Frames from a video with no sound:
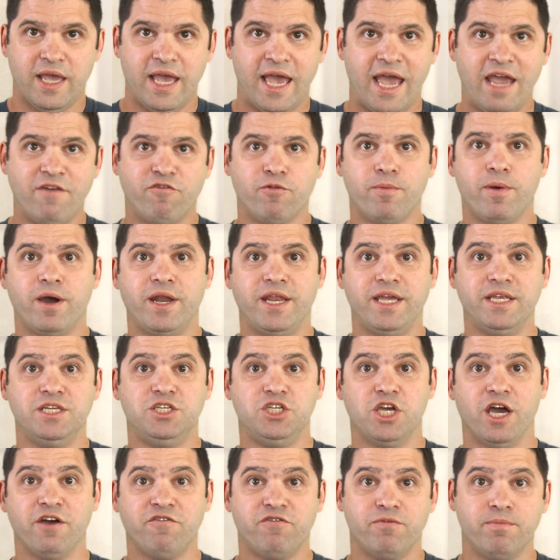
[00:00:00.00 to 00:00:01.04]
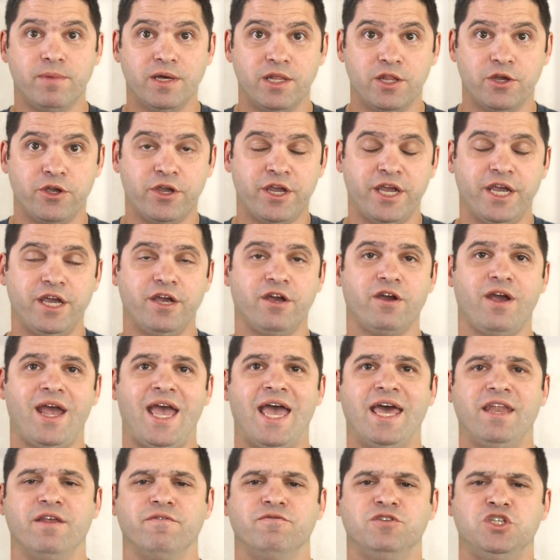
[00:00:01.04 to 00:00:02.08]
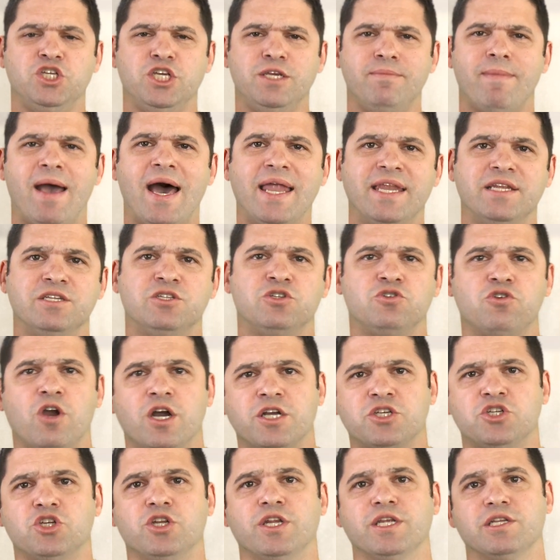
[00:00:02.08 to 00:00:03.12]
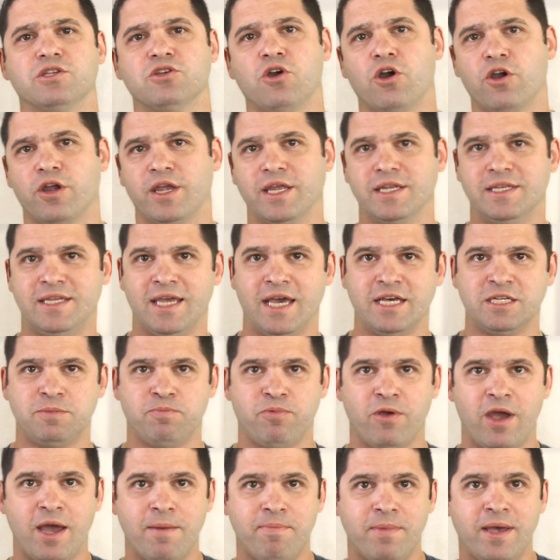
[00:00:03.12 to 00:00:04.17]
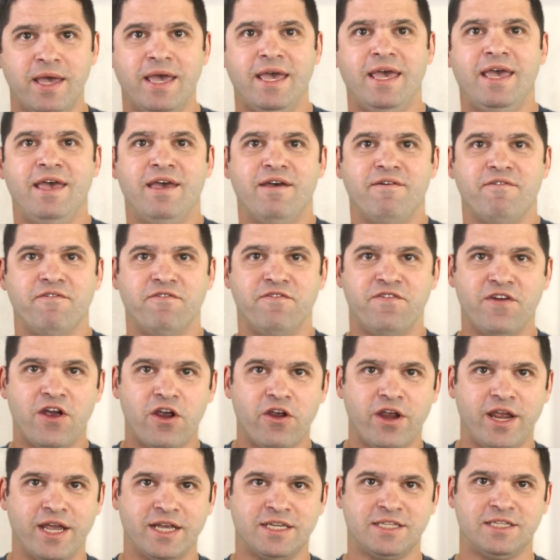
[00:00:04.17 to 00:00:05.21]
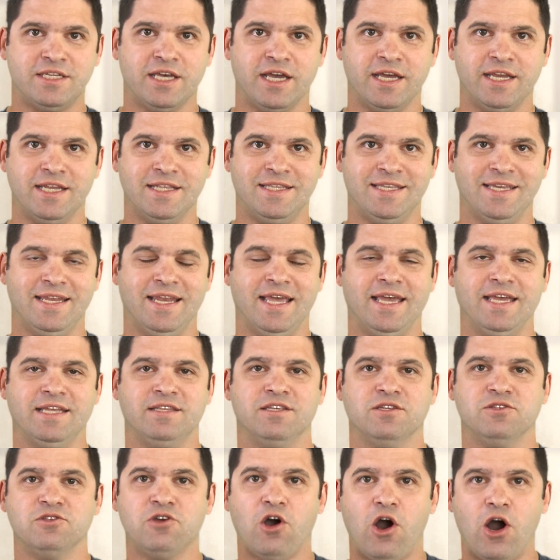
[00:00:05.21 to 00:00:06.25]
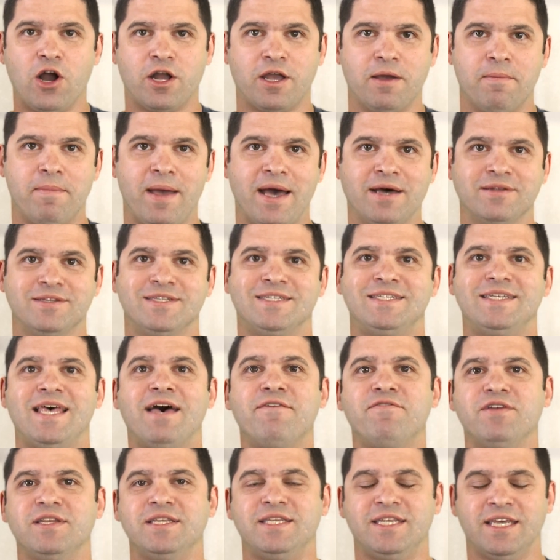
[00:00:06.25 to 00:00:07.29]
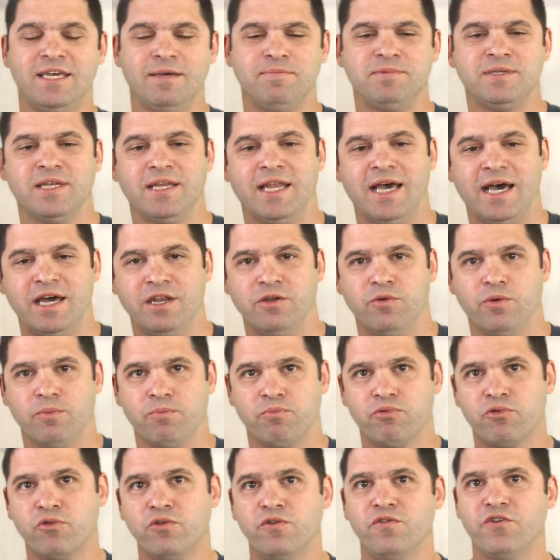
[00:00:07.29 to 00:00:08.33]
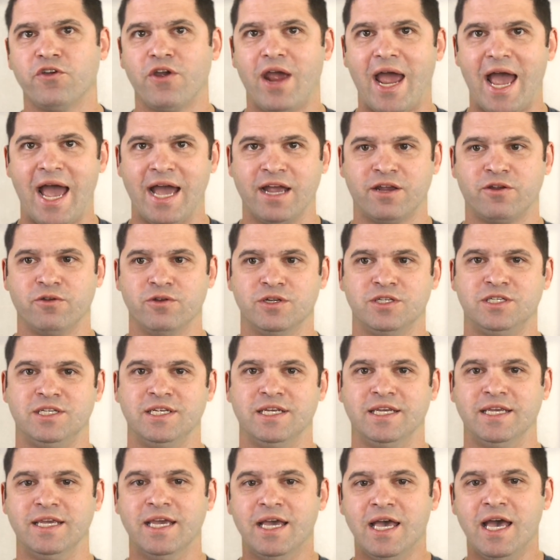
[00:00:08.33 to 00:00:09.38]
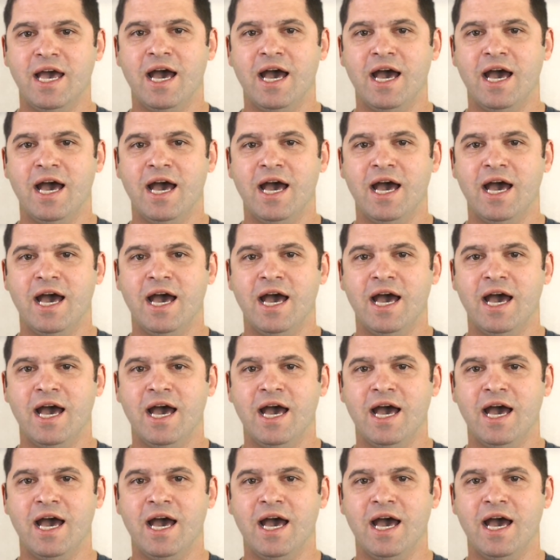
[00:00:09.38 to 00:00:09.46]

Hey everybody, Jeff Miller here, head of GMAT instruction at Target Test Prep. Very excited today to talk about 7 tips on how to improve your accuracy